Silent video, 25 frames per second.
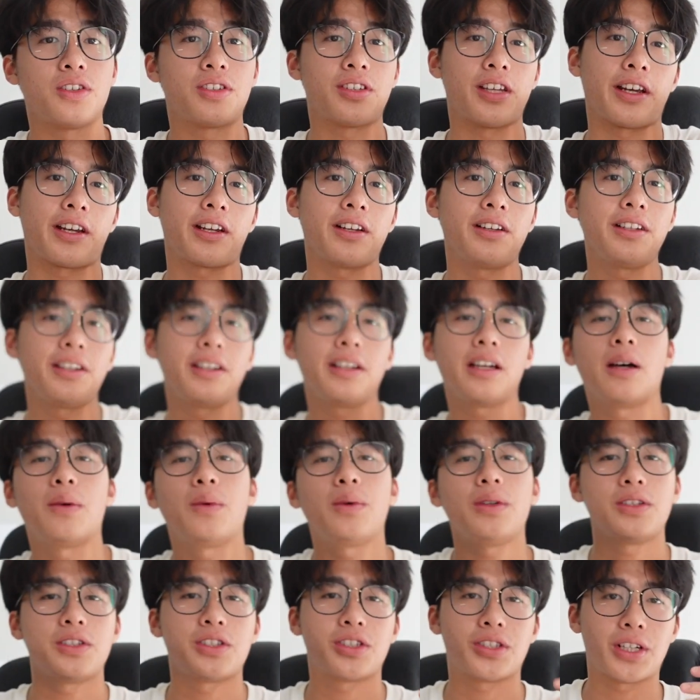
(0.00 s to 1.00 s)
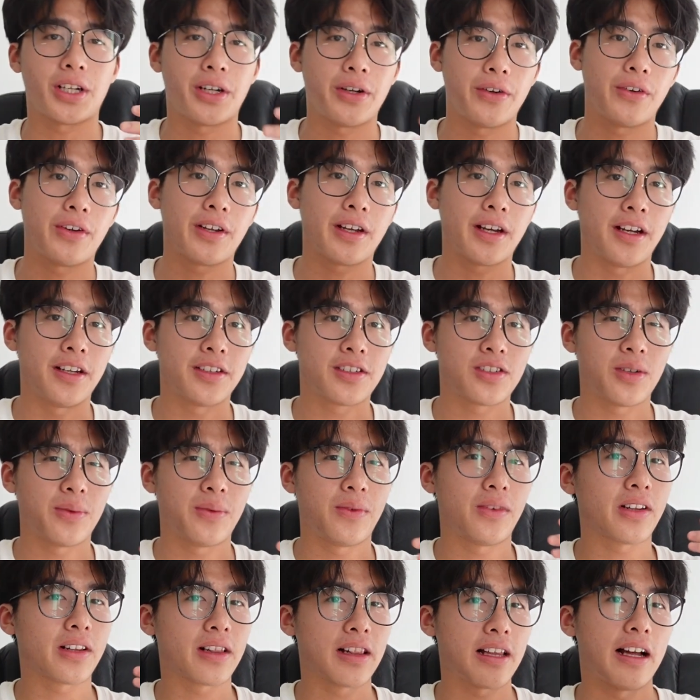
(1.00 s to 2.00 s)
secondly, I want to share with you guys some
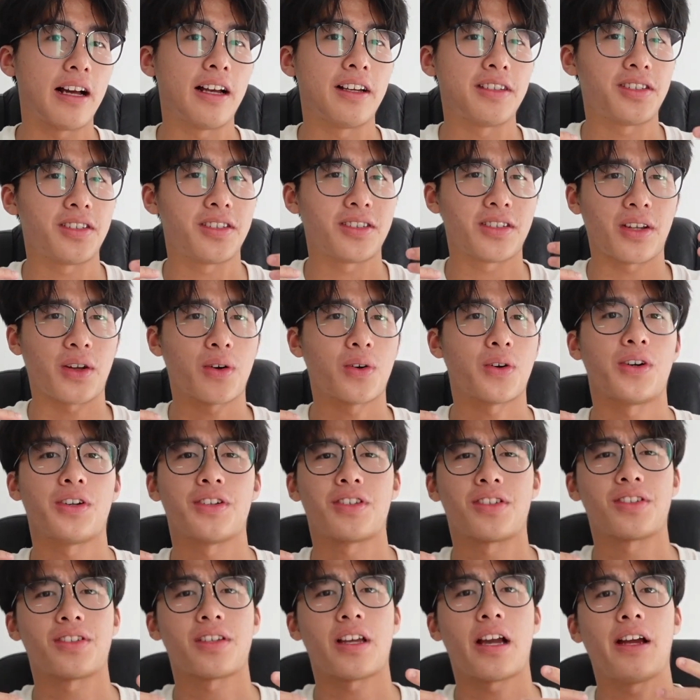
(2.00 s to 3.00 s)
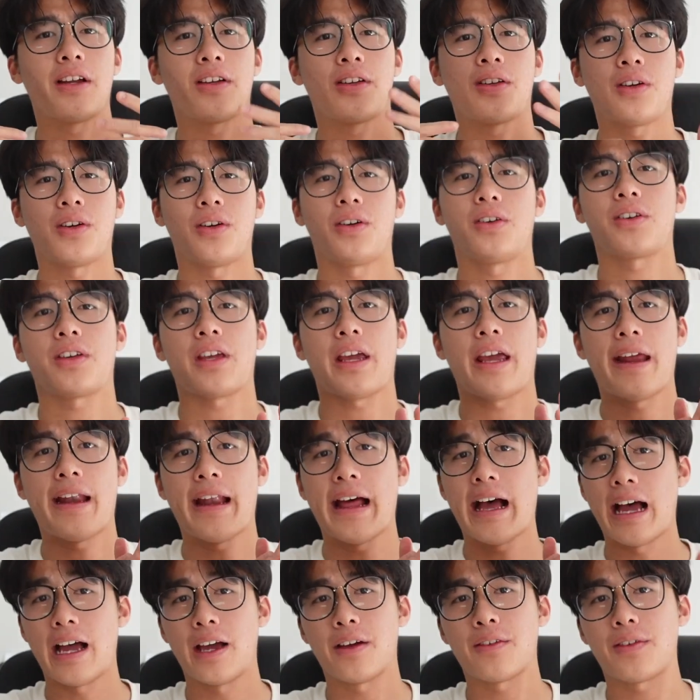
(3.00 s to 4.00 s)
of the classes and courses I took at
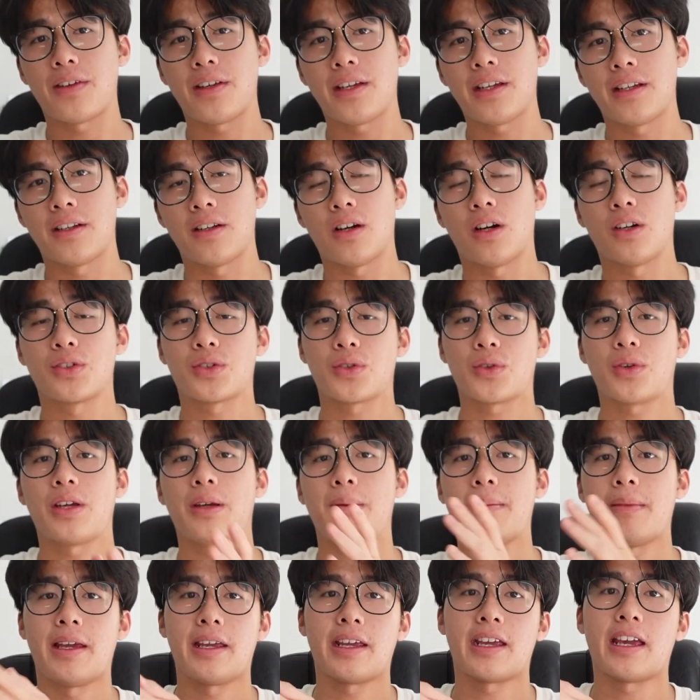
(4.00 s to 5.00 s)
Ivey and also in main